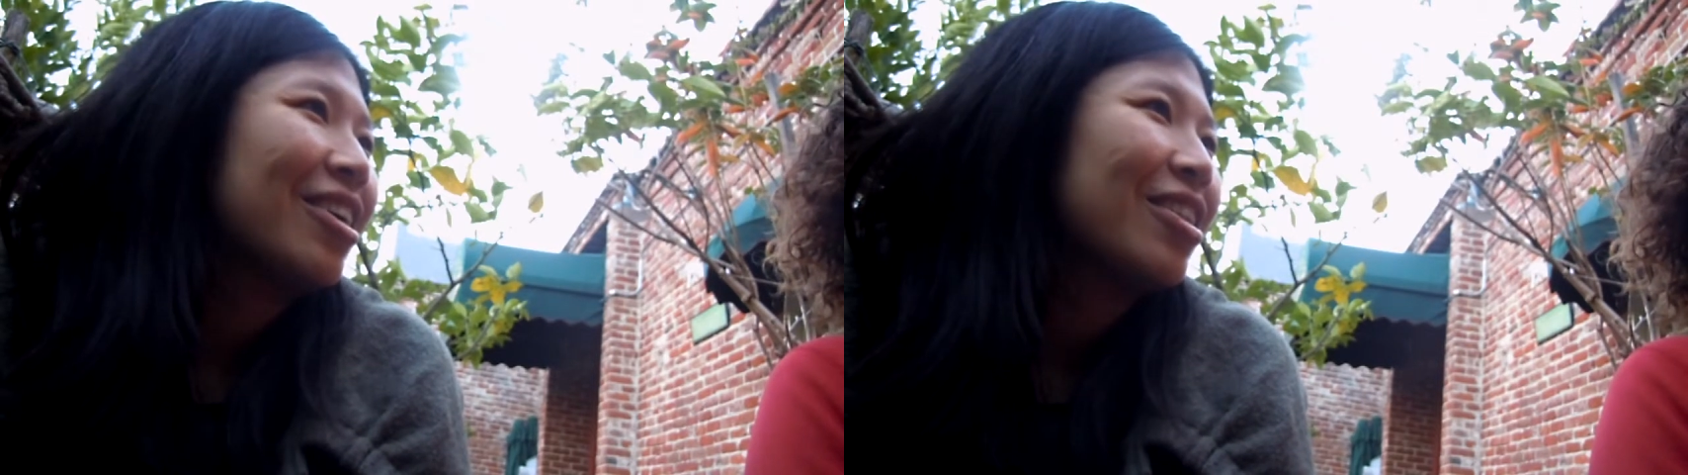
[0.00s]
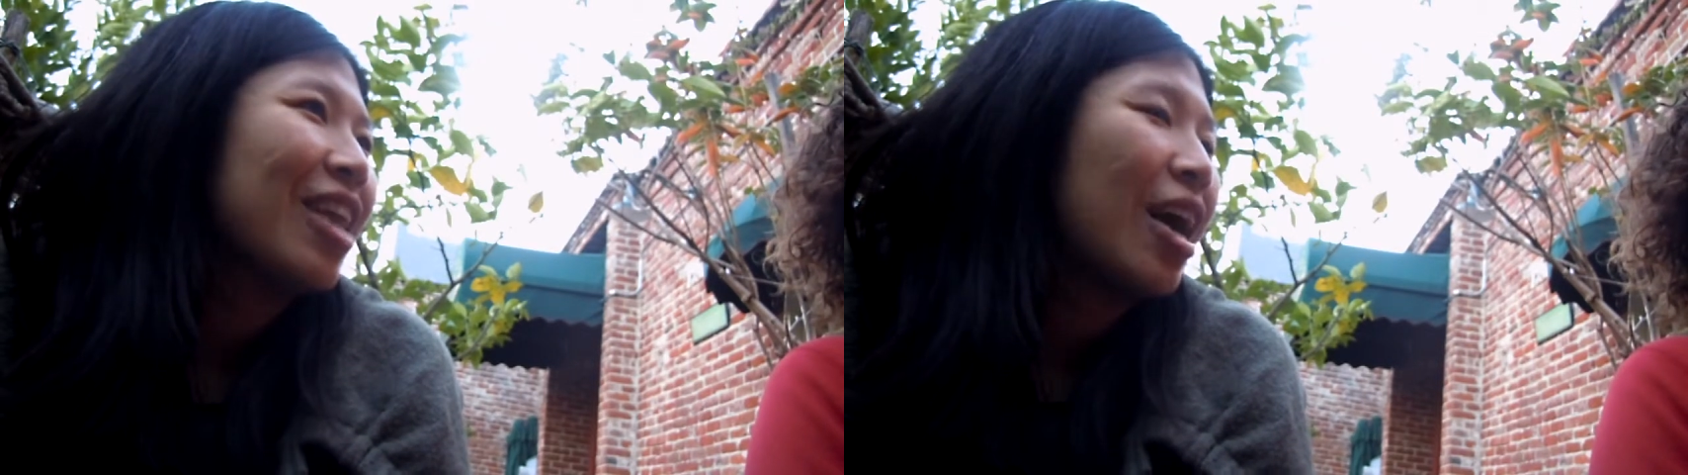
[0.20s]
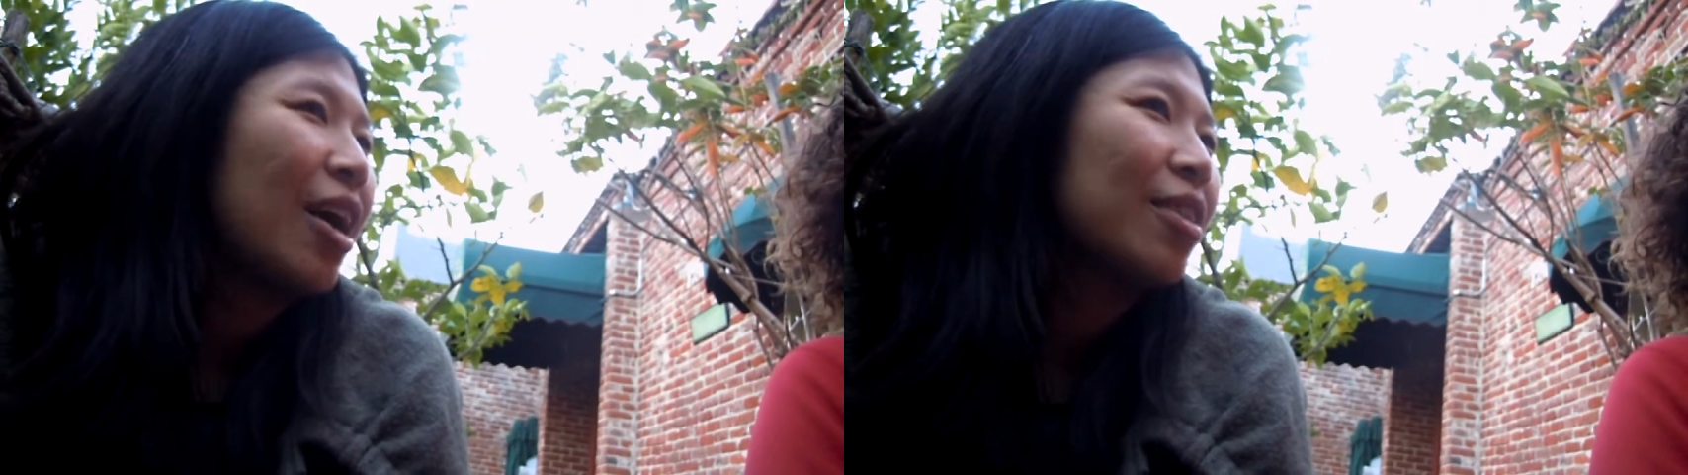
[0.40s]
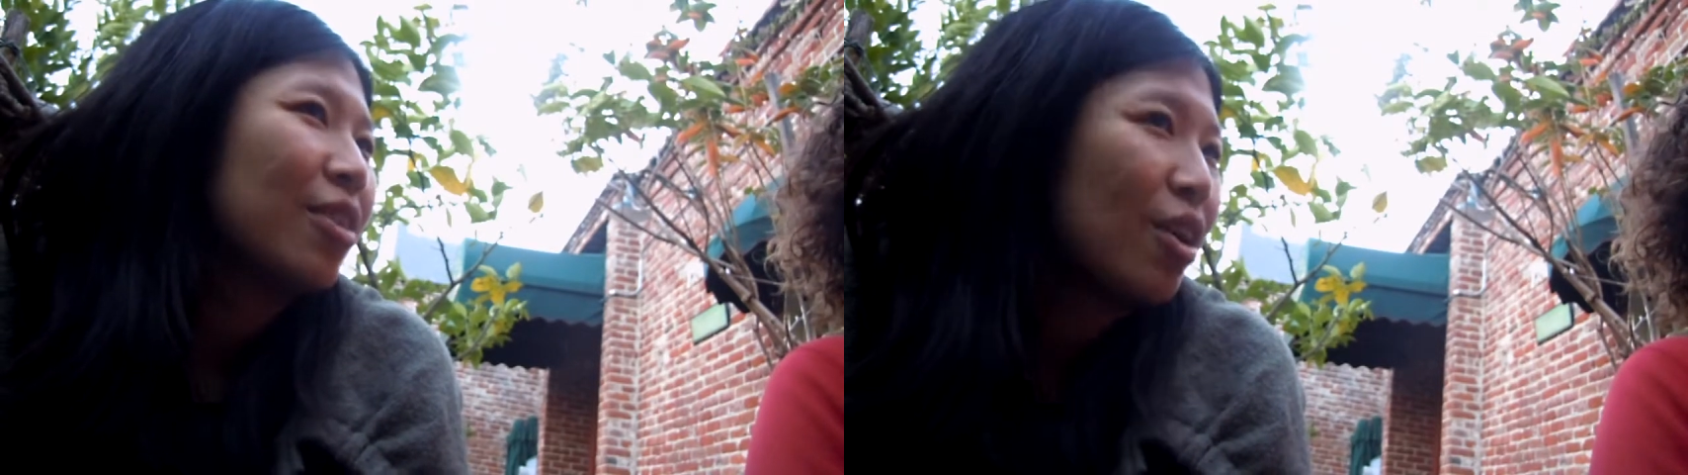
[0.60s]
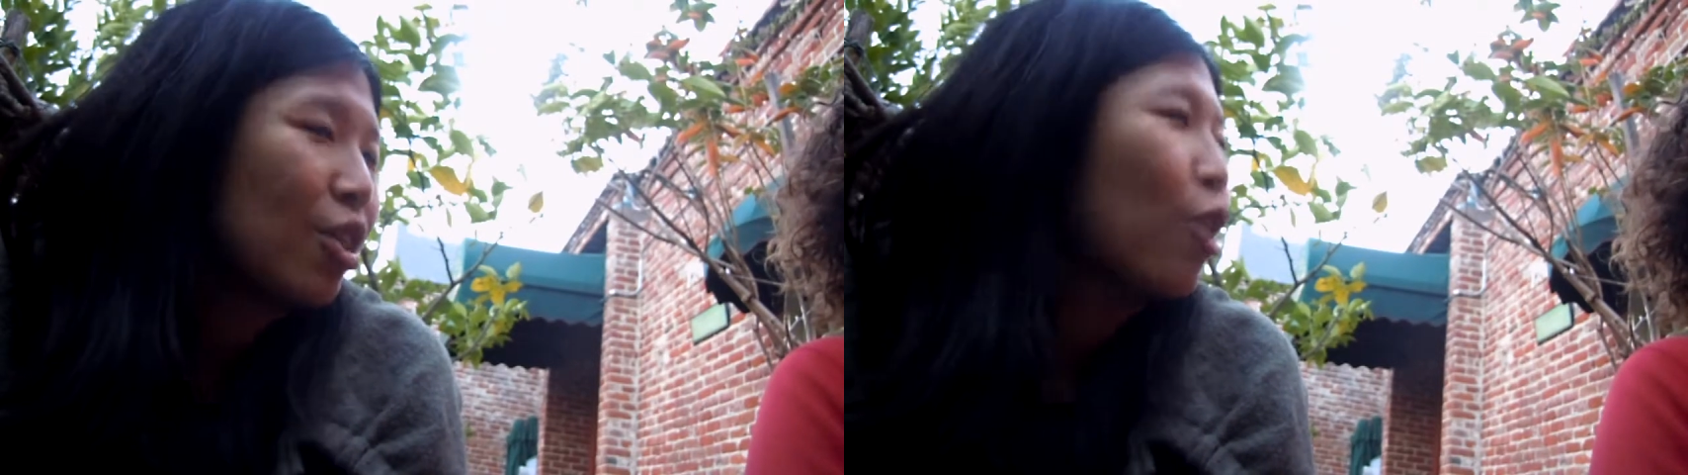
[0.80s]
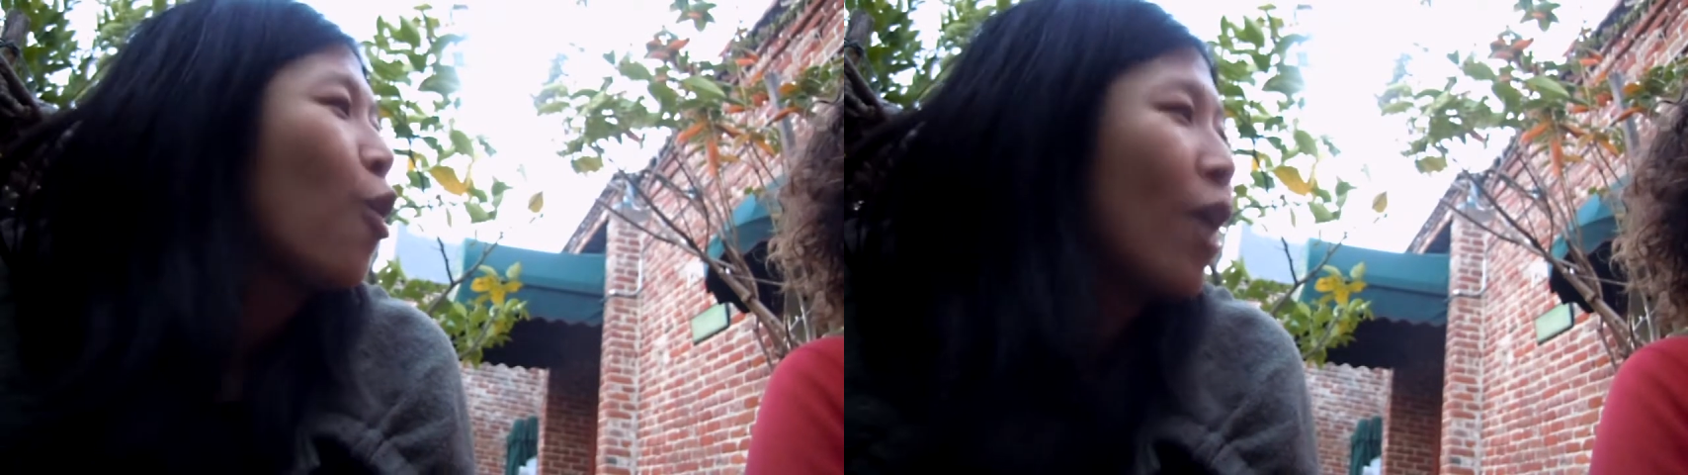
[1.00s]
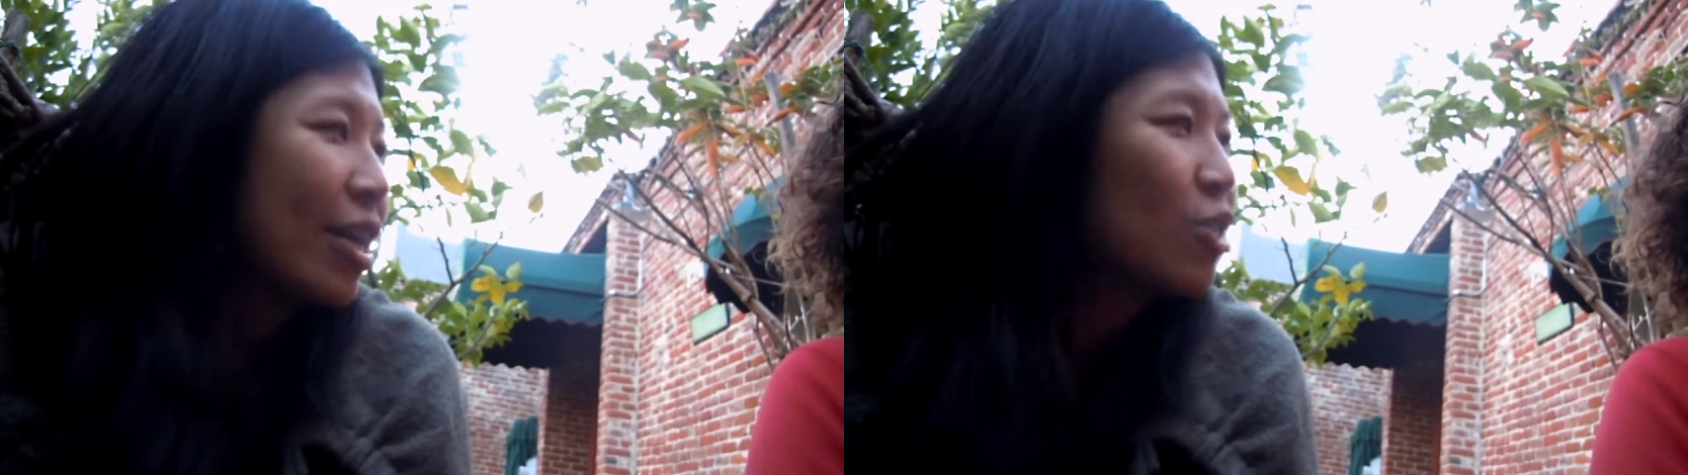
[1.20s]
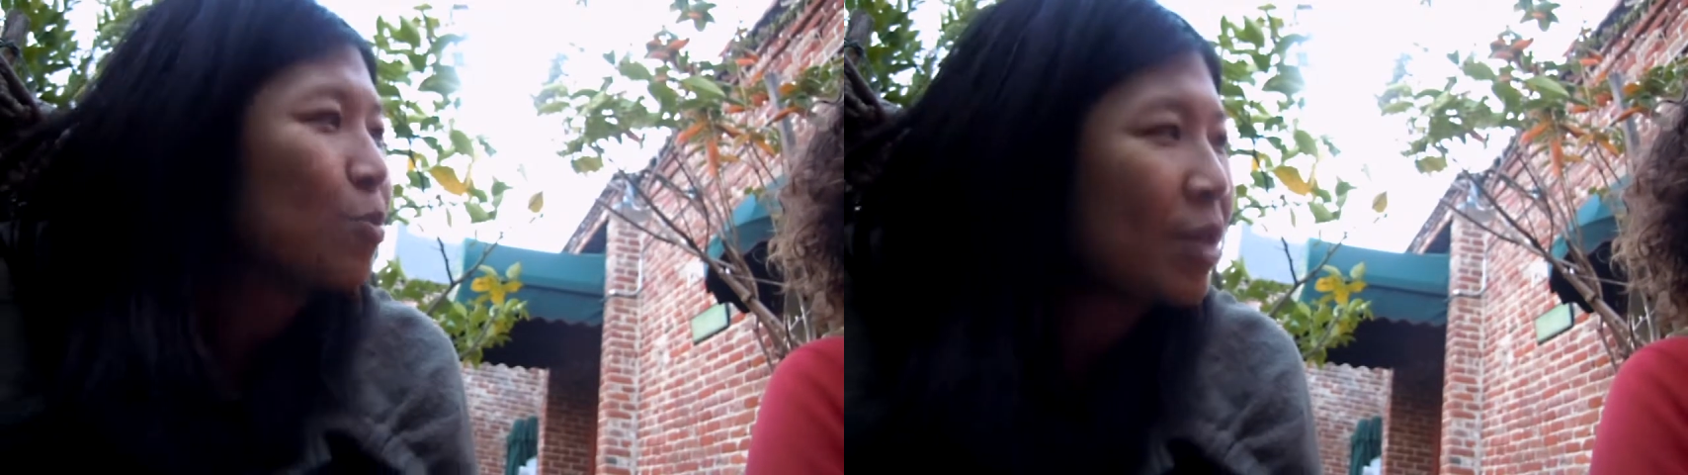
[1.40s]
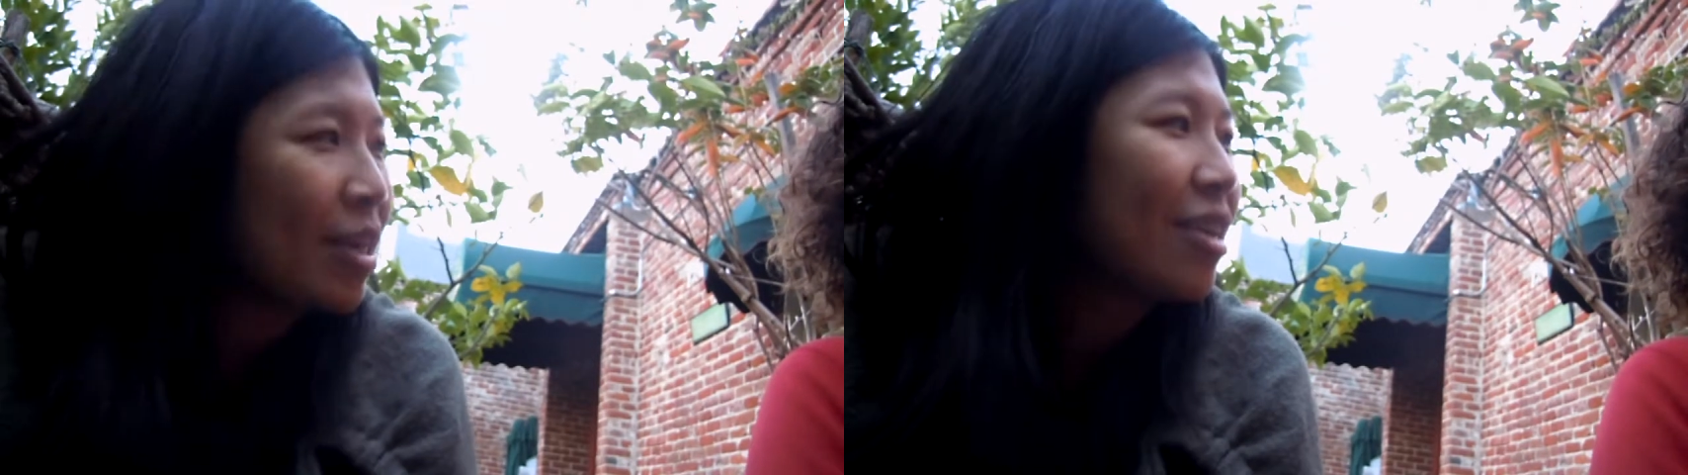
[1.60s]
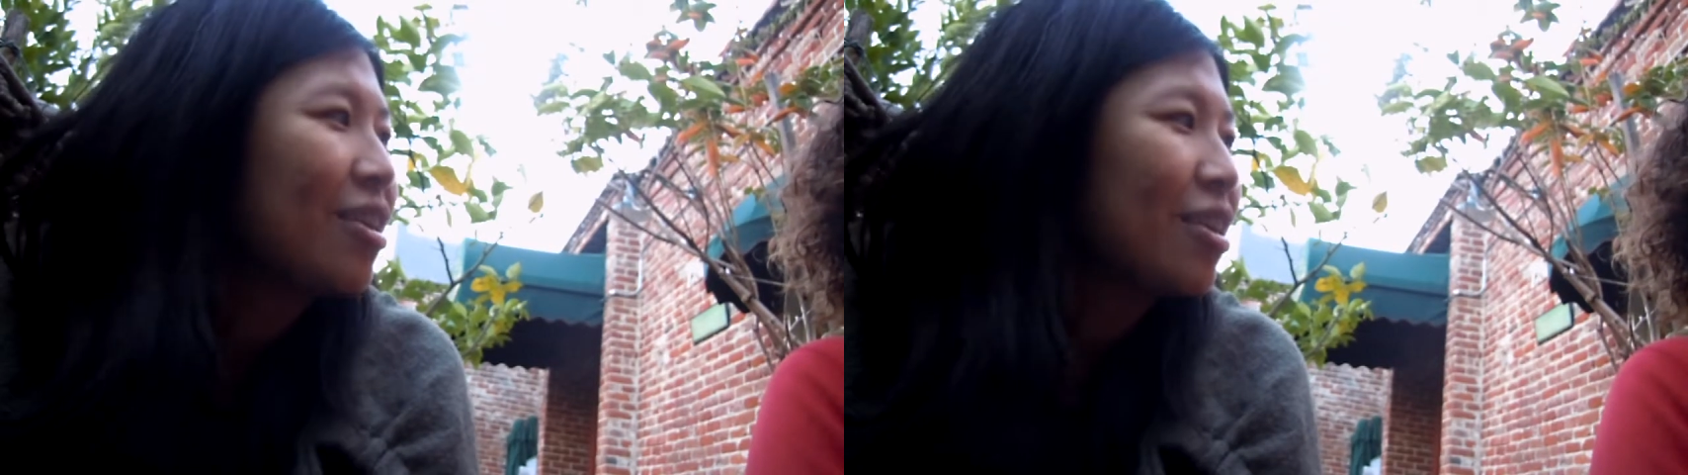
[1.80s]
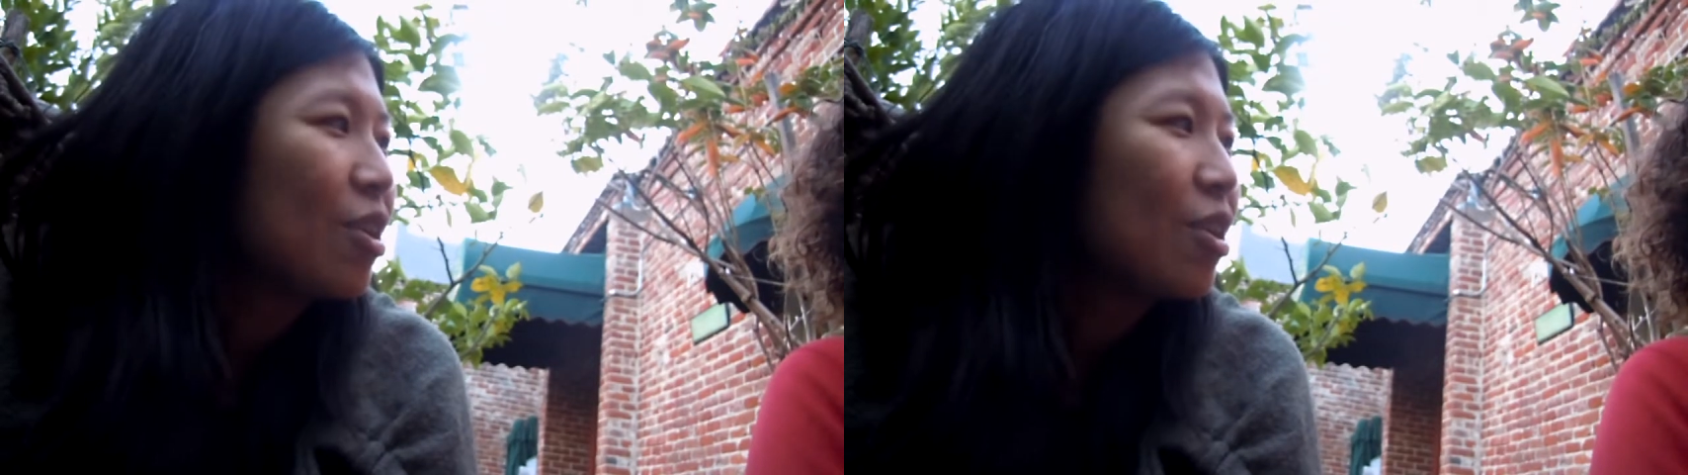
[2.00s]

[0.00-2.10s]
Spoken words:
that law has to be